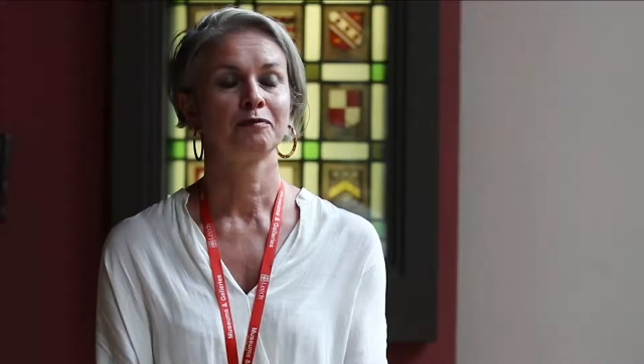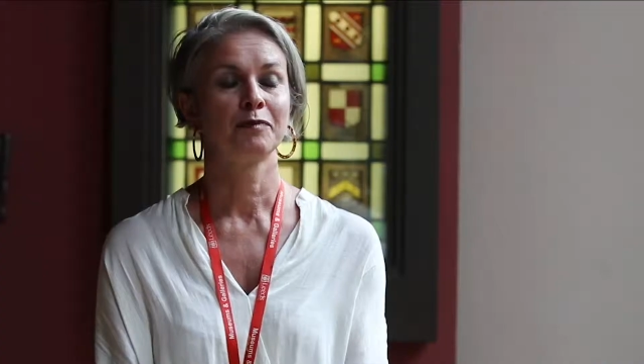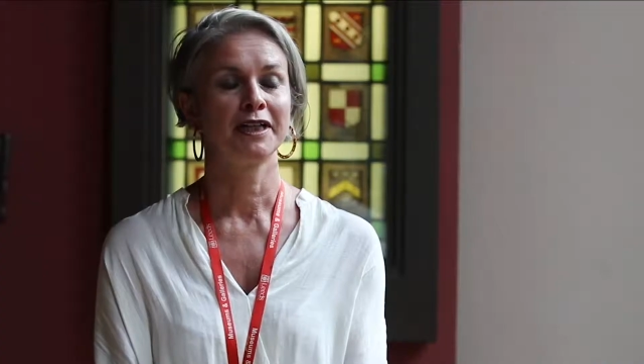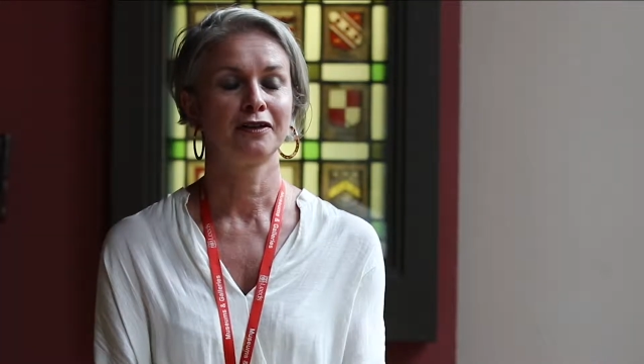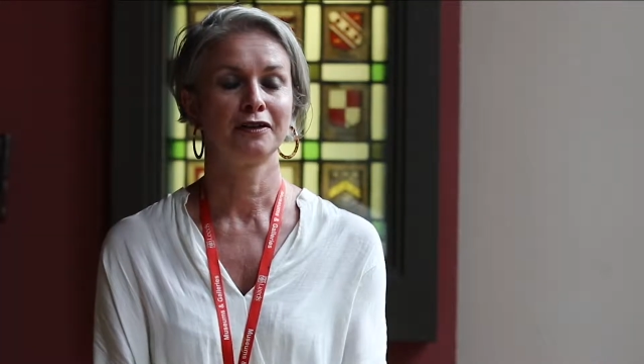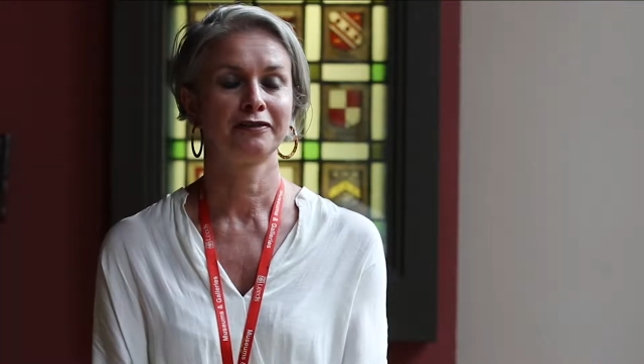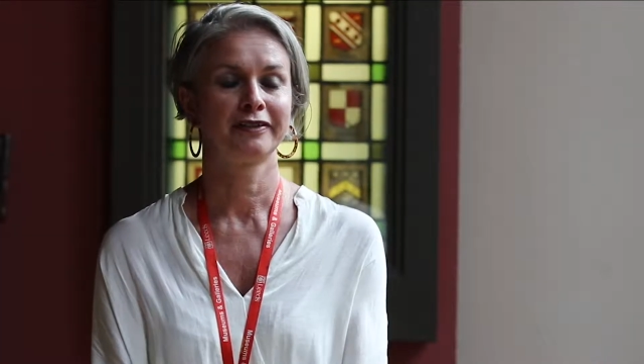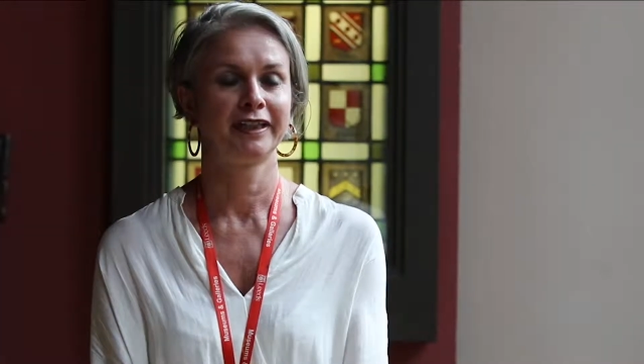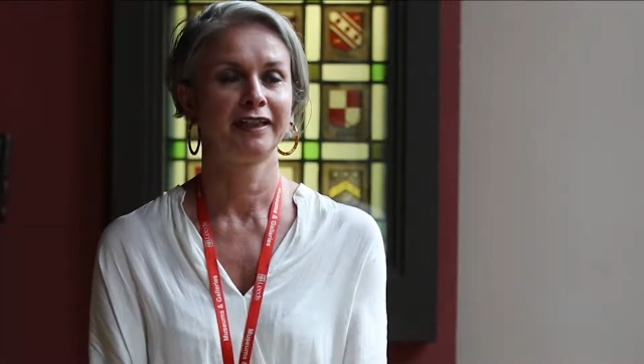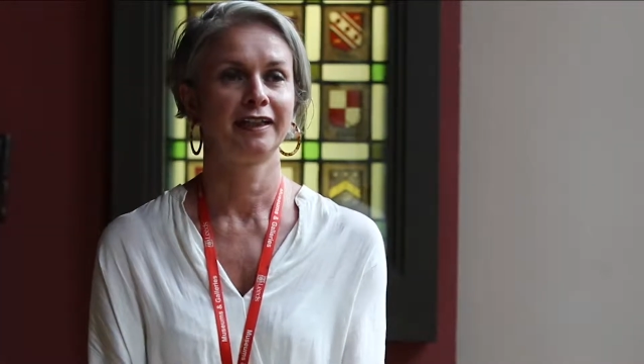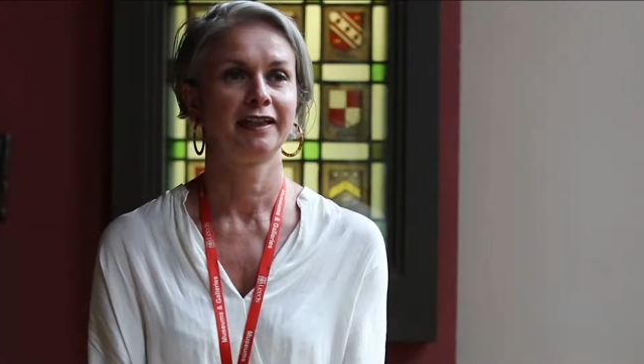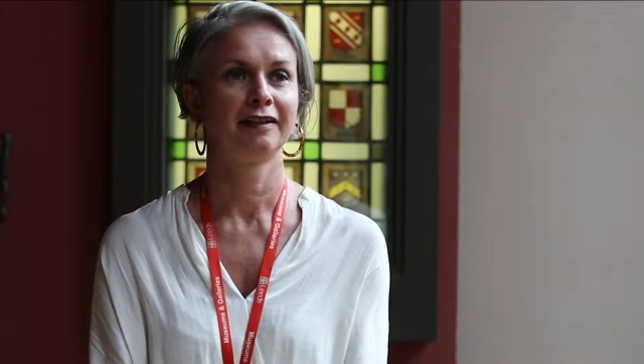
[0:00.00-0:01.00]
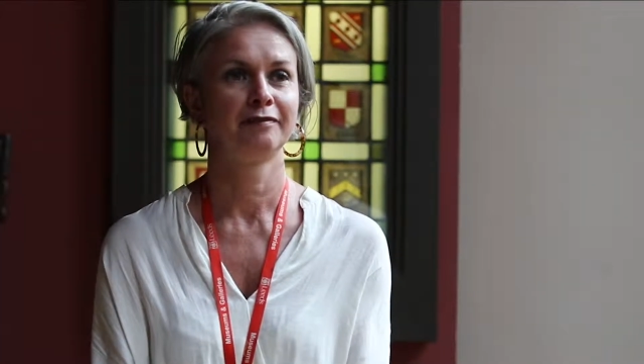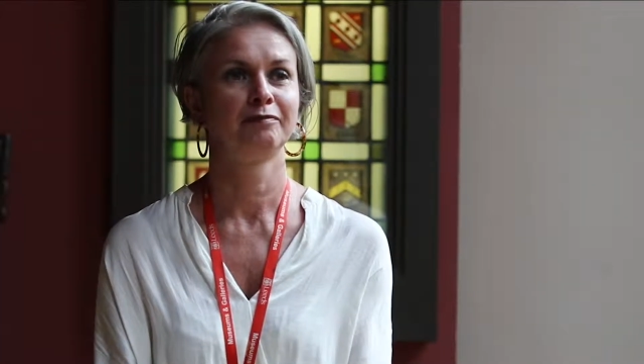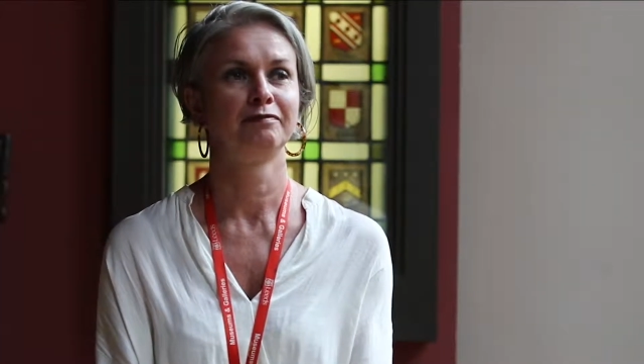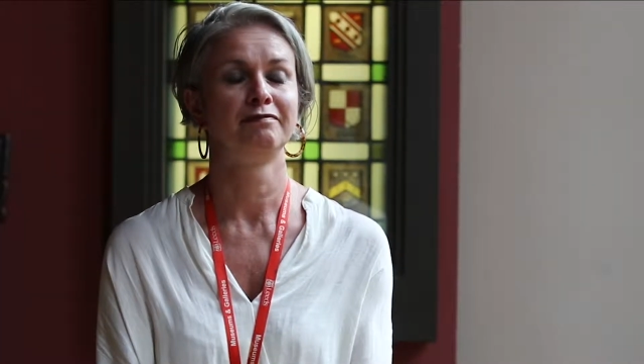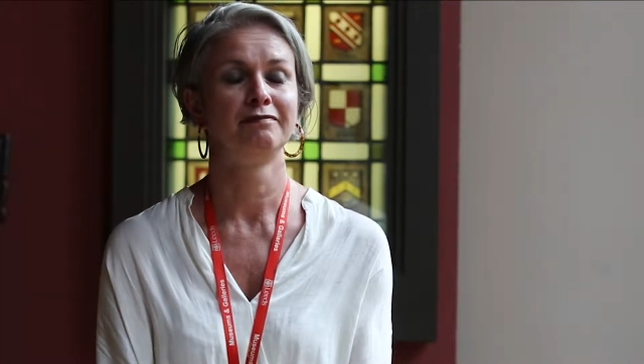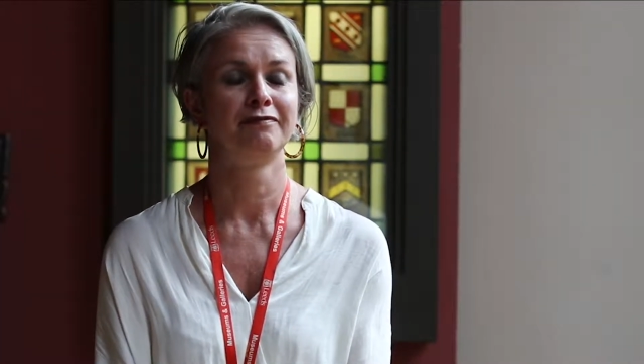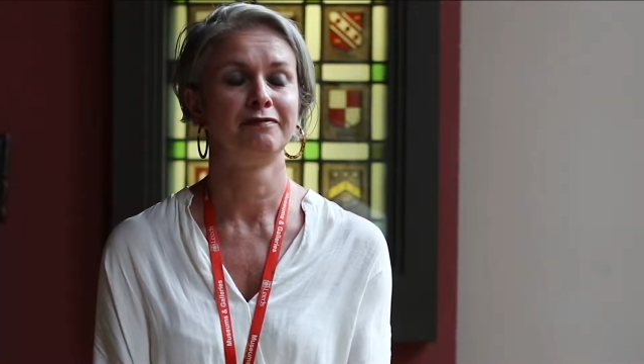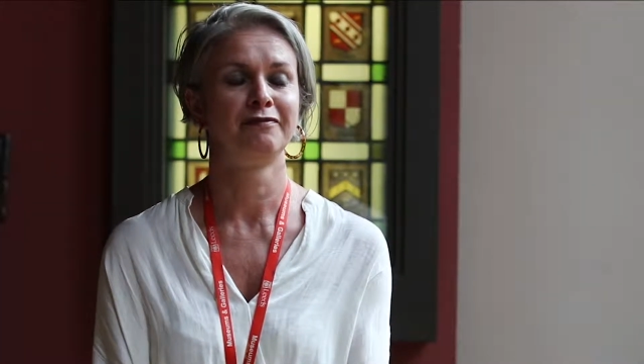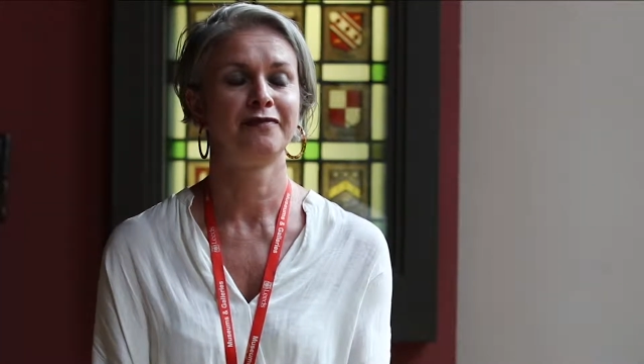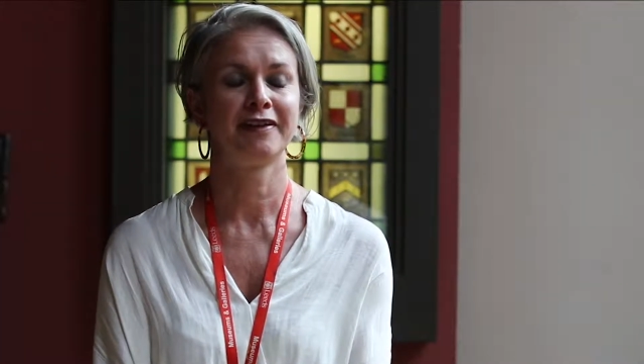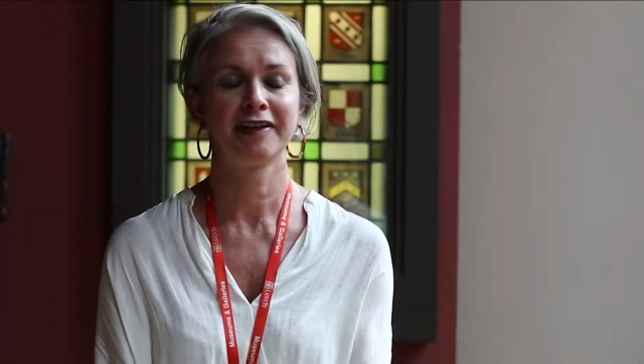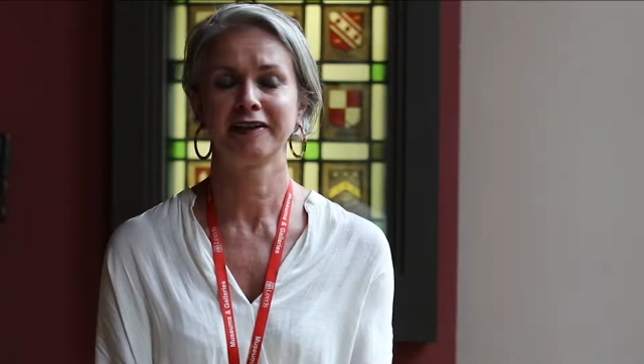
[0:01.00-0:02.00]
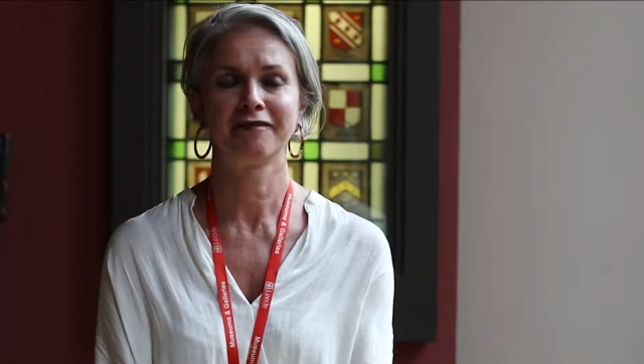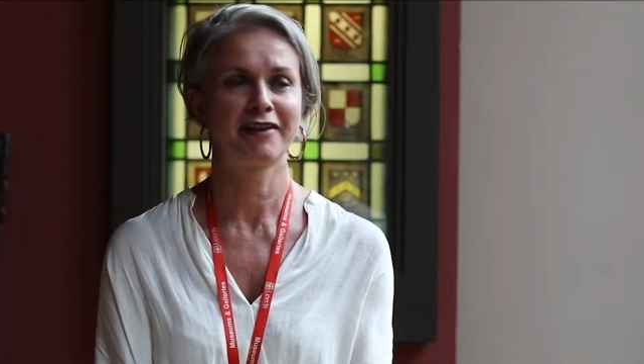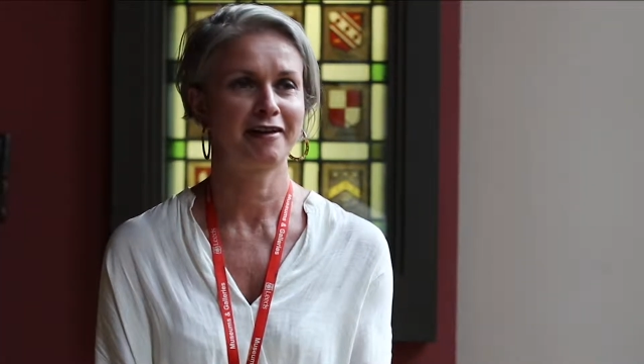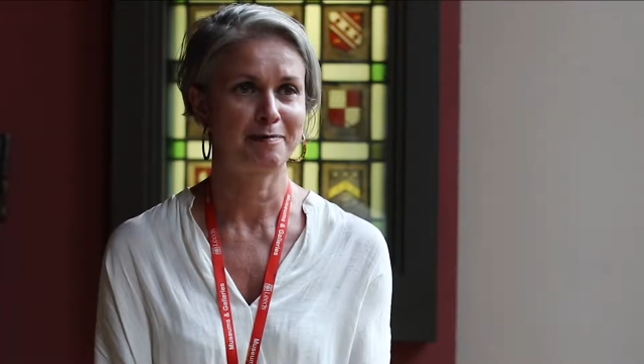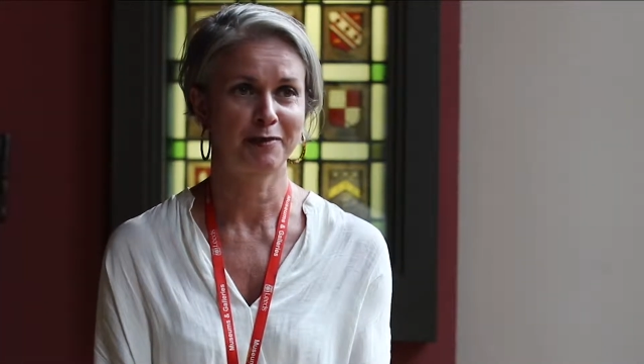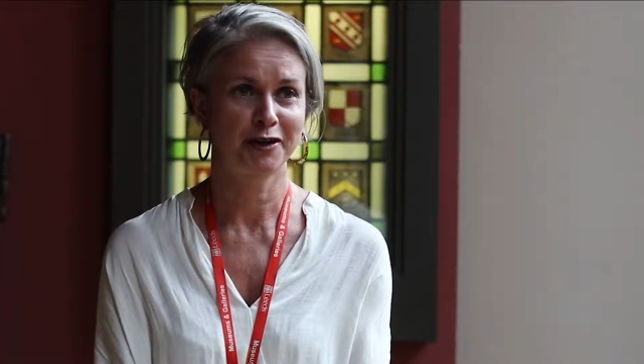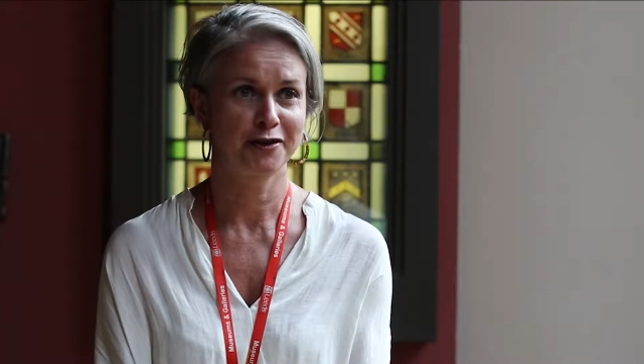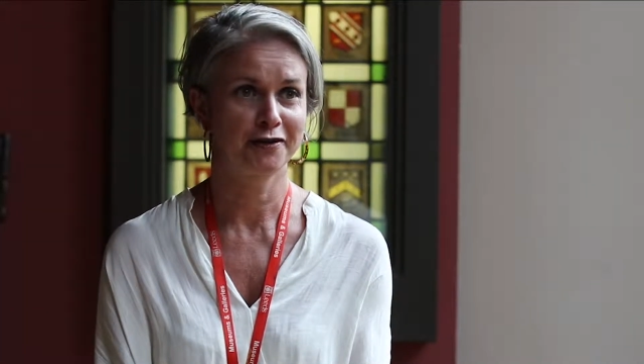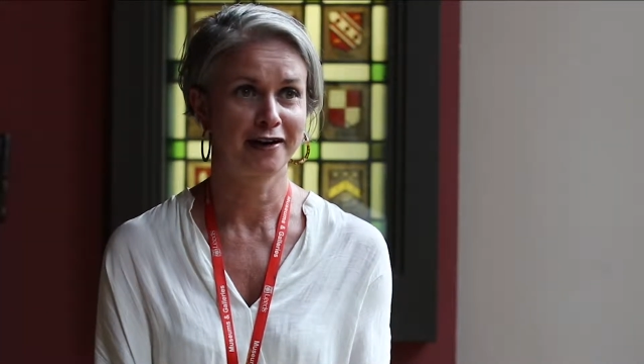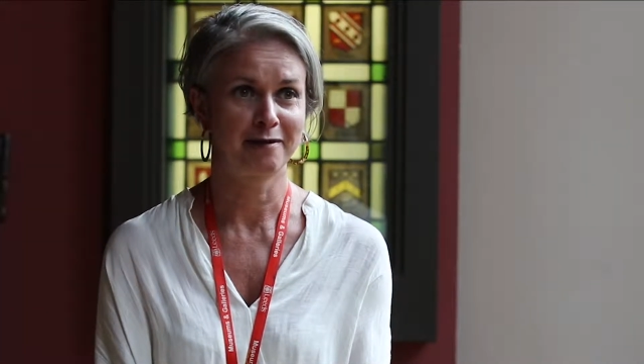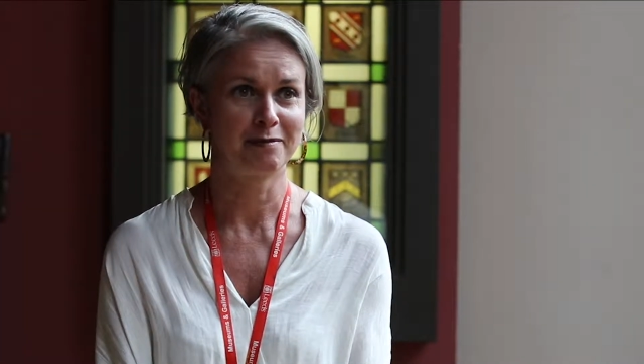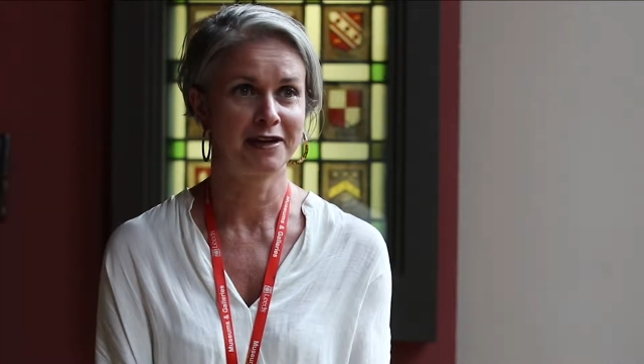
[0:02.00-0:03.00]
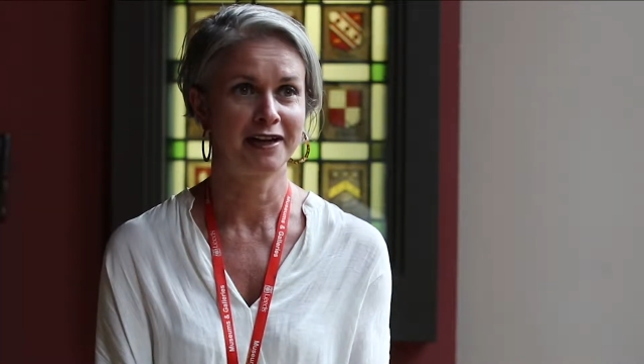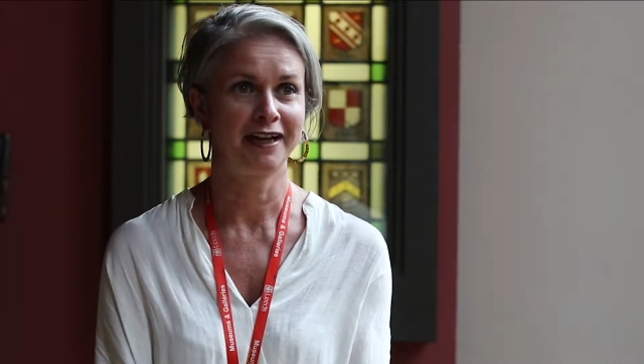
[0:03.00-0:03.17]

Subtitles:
We offer a very varied programme.